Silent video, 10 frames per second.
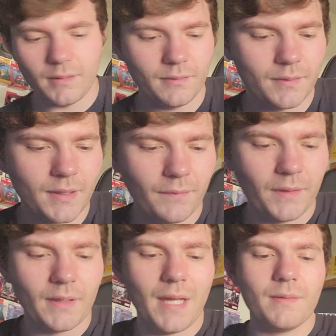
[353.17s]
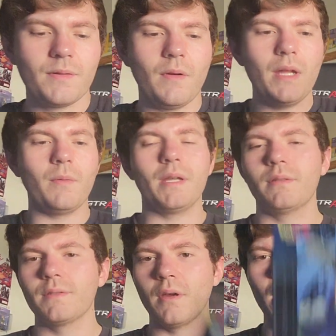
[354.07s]
and stuff like that. So anyway,
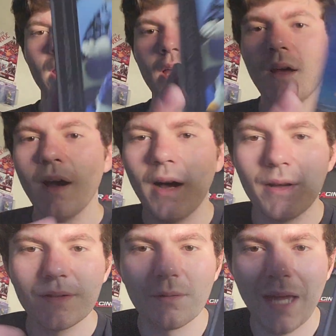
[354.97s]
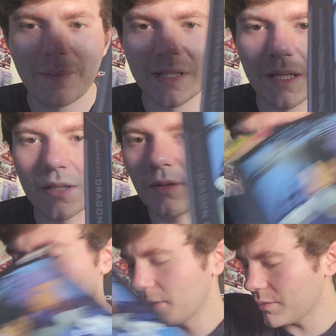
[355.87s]
sorry. So Captain Ginyu,
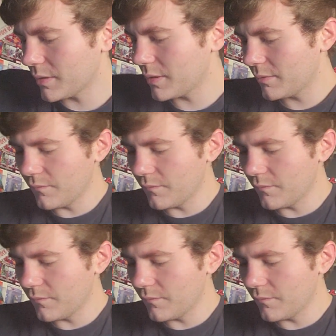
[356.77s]
there's